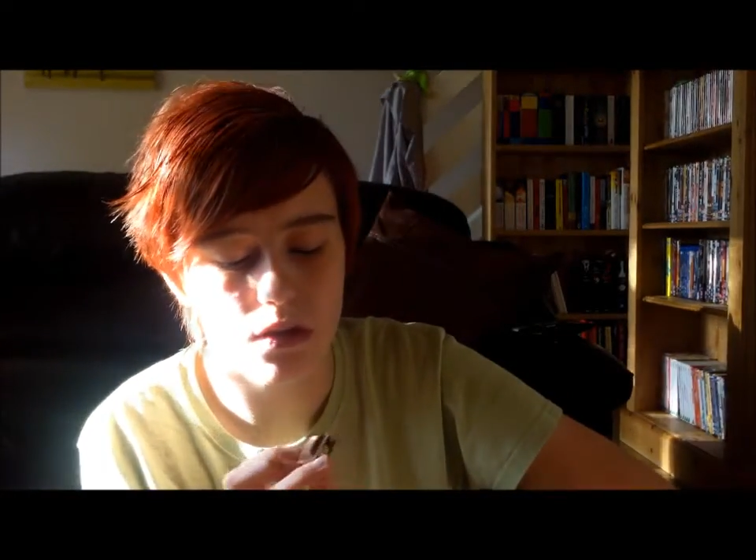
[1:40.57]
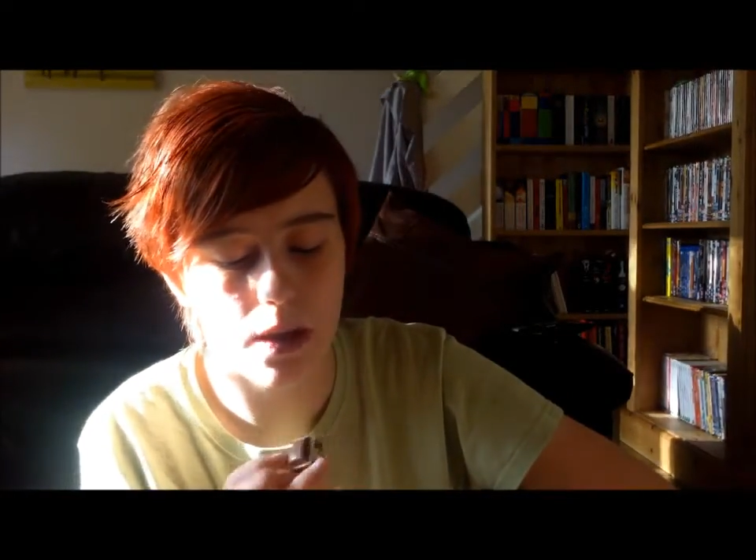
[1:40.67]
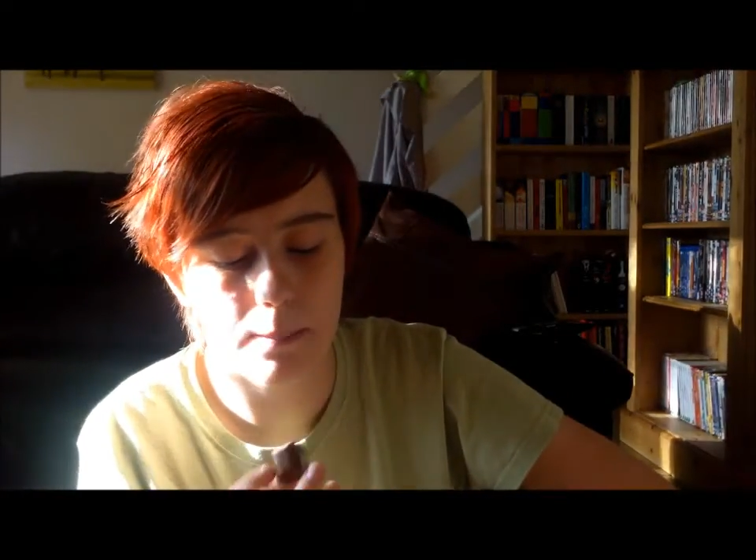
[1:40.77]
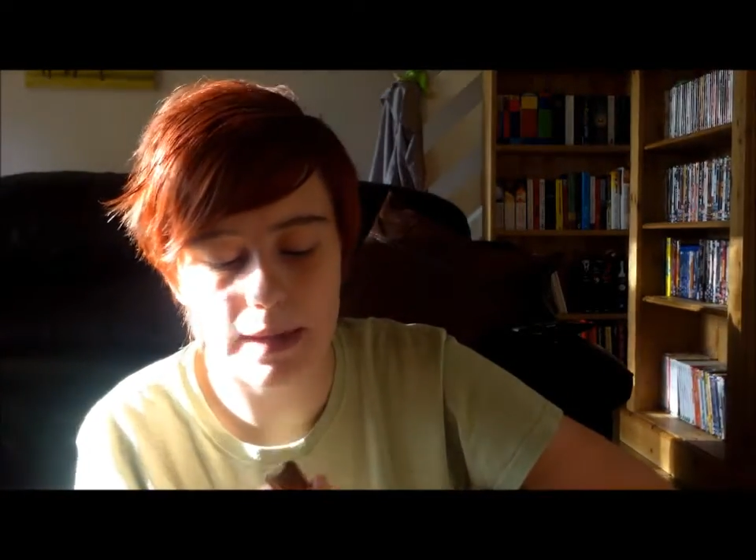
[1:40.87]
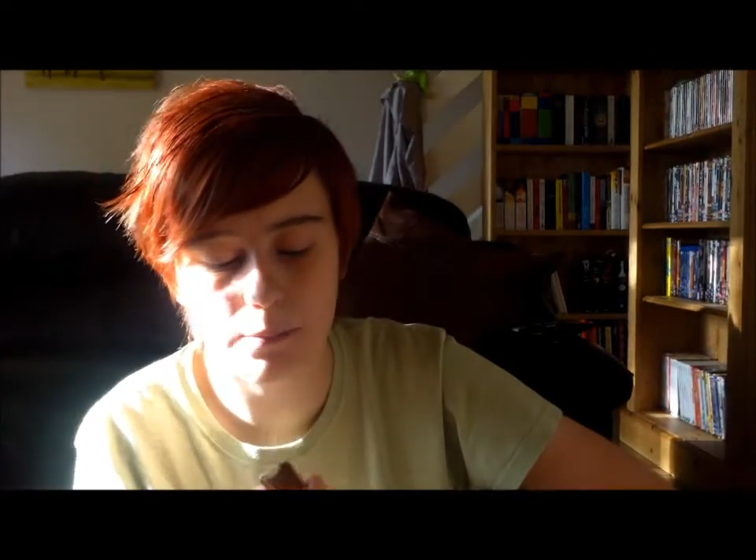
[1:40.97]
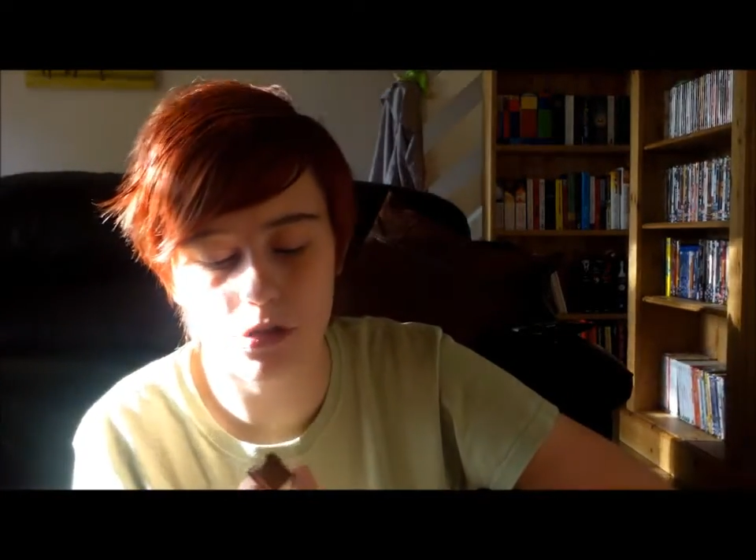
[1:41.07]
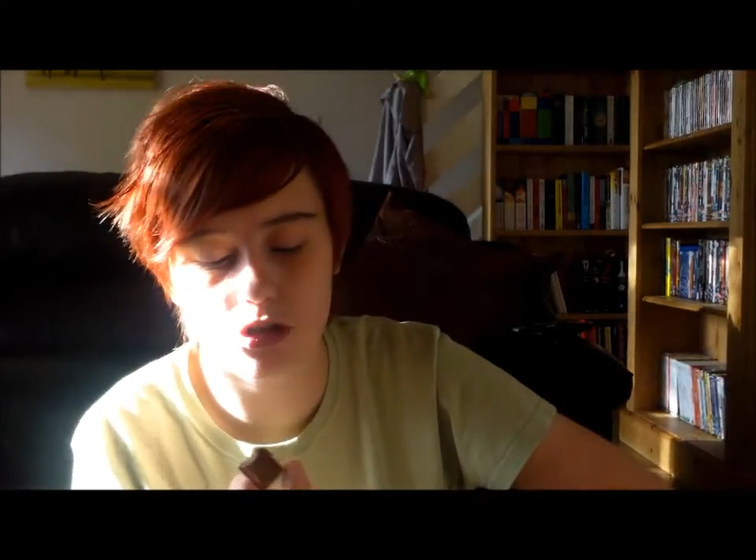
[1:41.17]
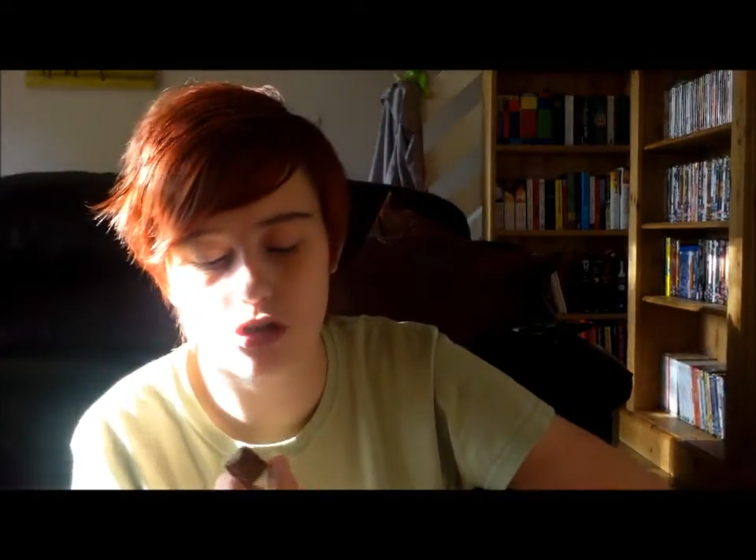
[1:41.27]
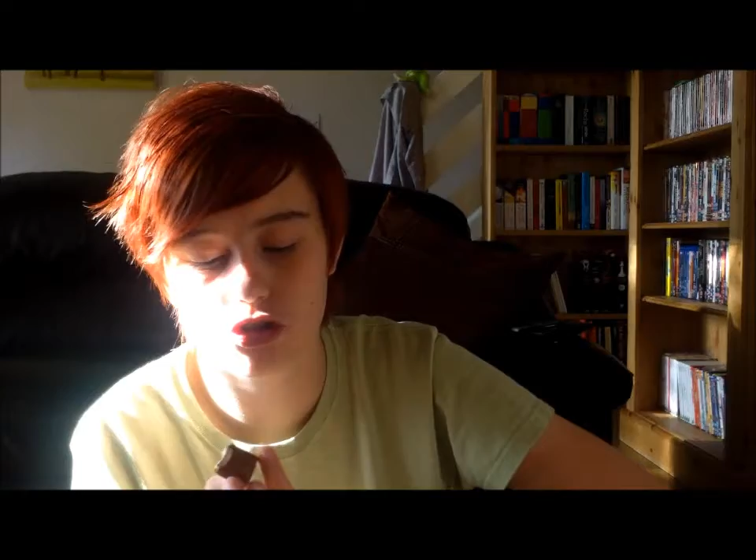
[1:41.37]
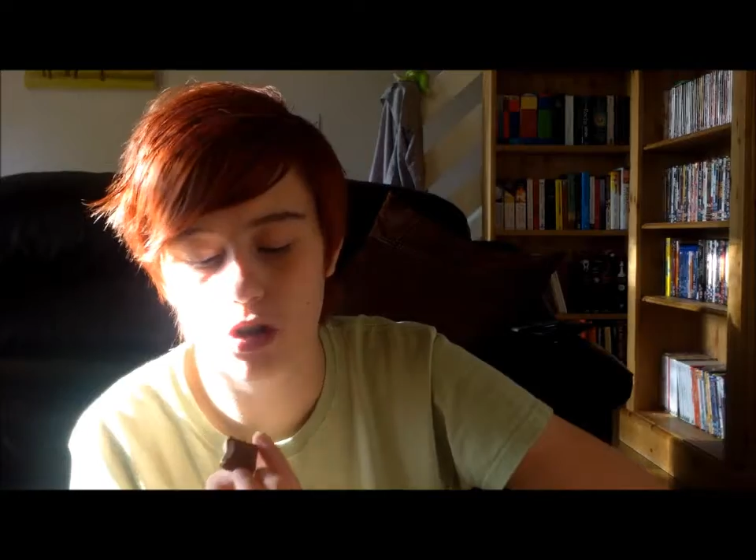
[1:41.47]
a bit more
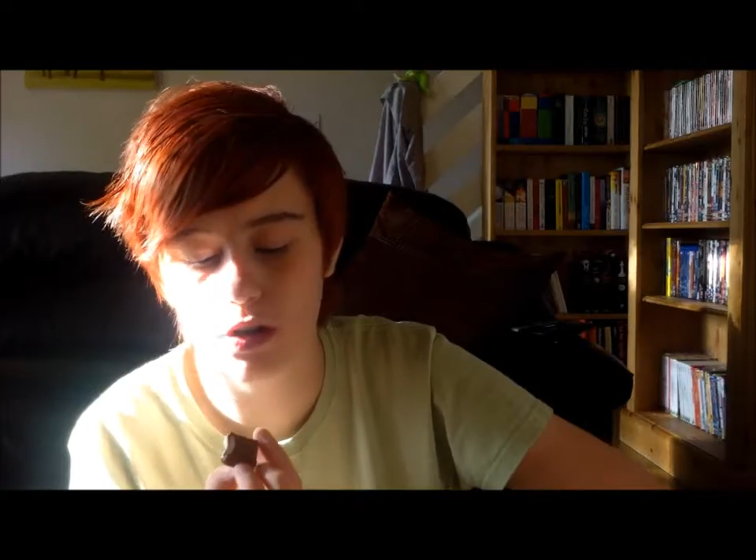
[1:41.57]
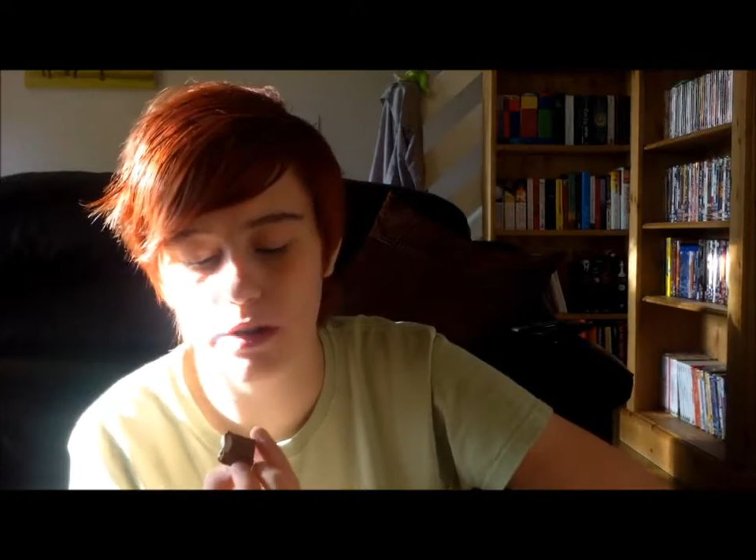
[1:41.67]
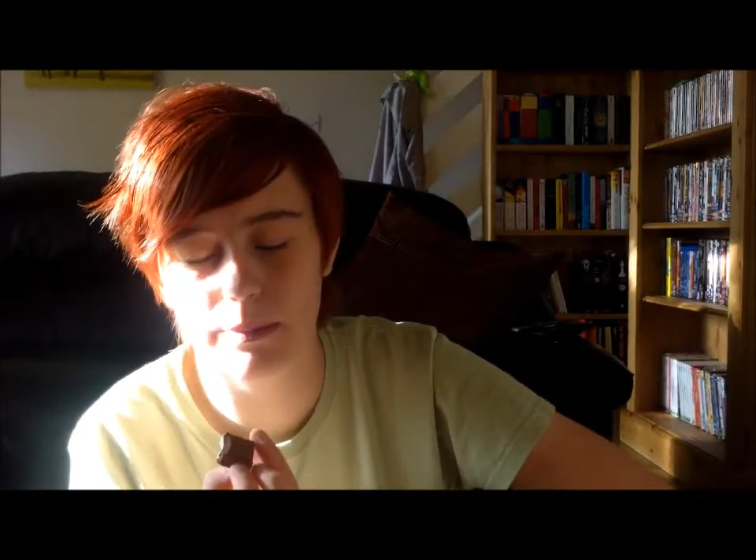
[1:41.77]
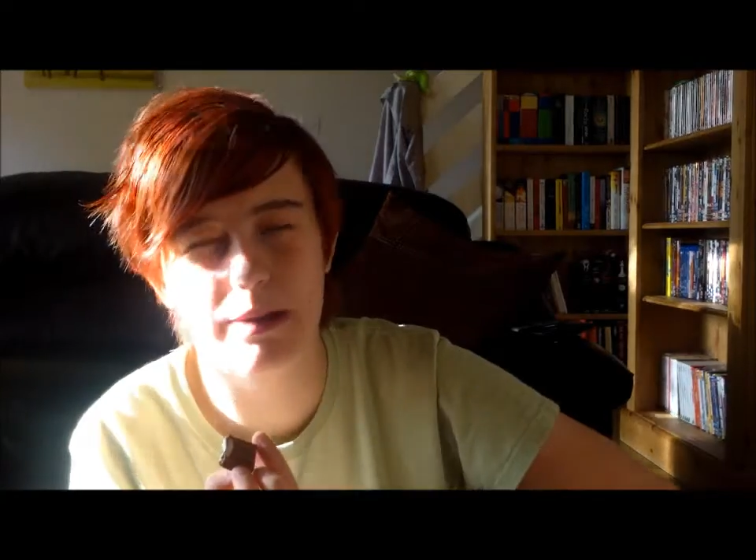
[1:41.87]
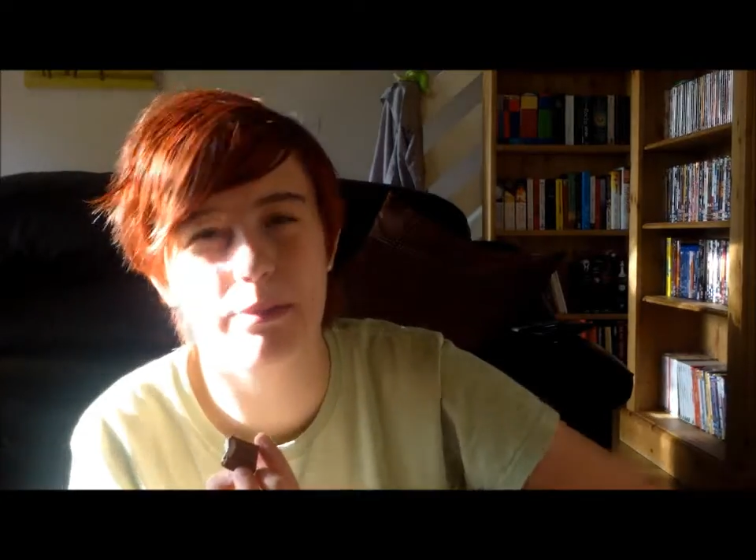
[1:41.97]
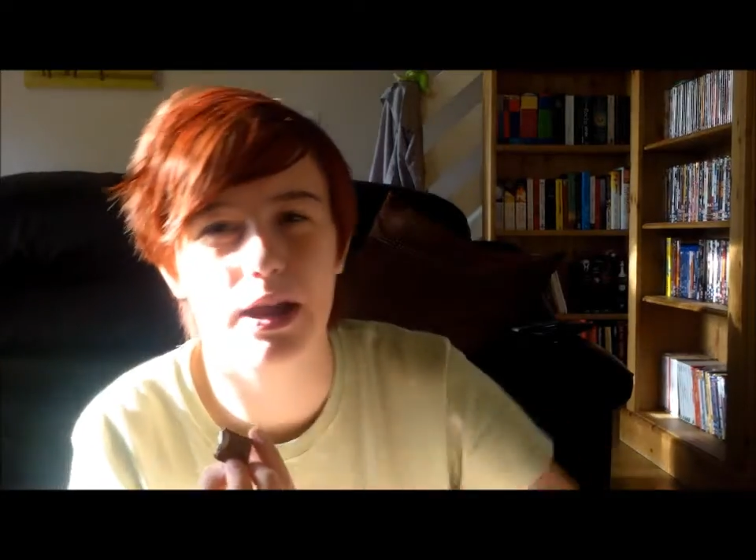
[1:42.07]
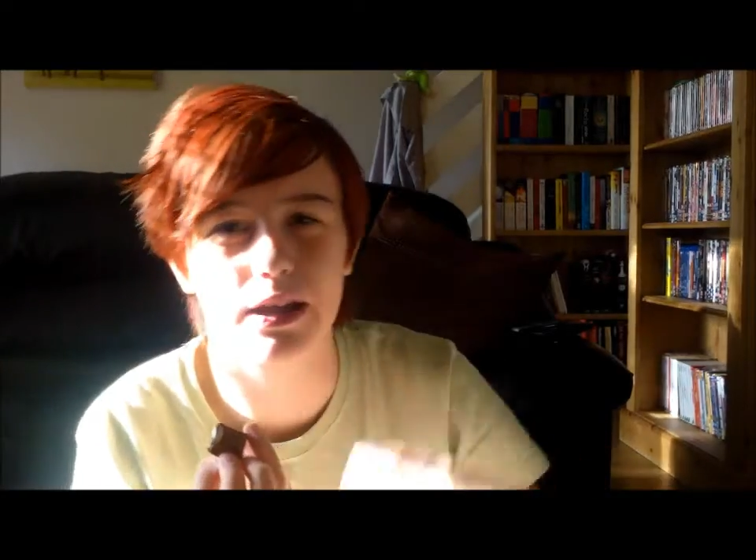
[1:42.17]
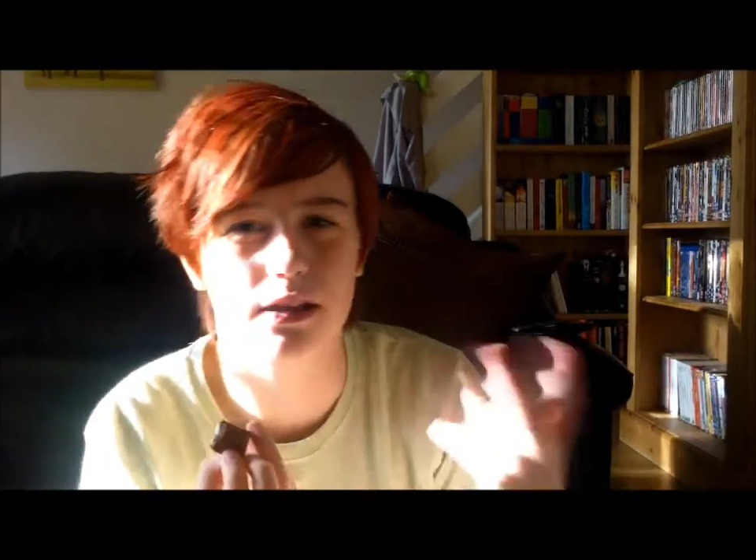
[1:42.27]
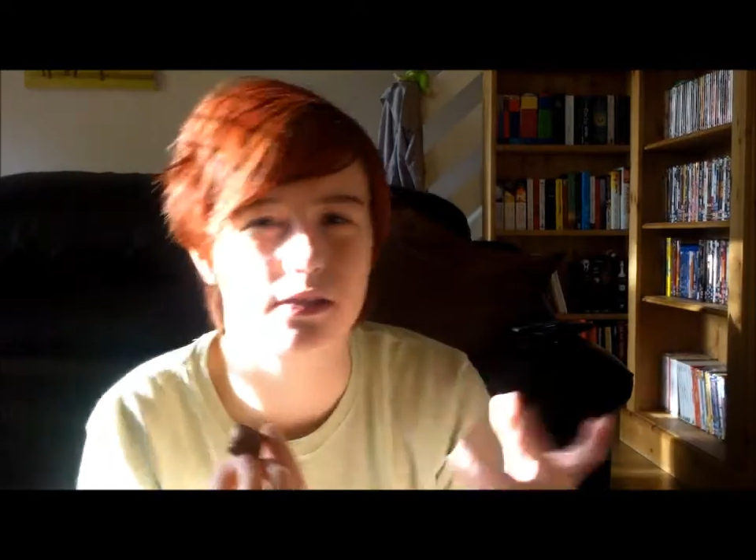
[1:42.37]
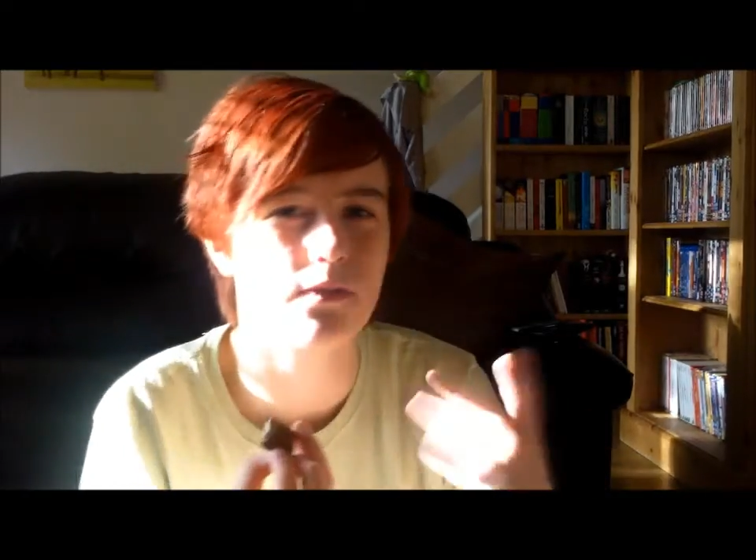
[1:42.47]
stronger, maybe like
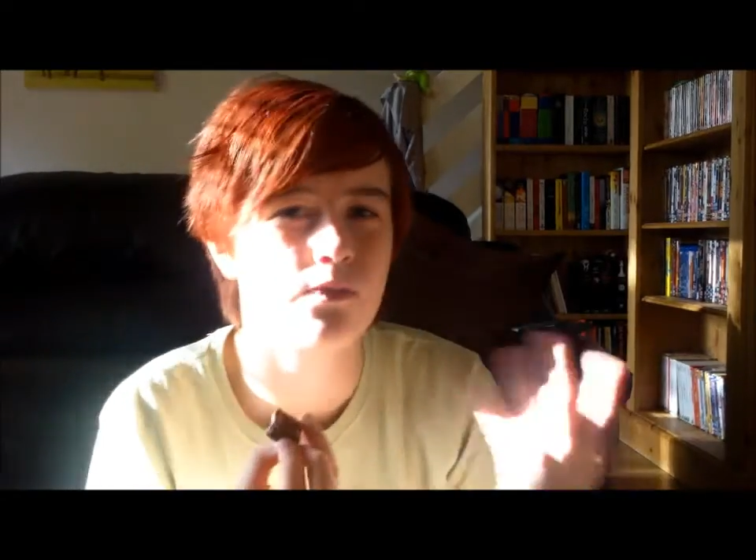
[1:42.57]
a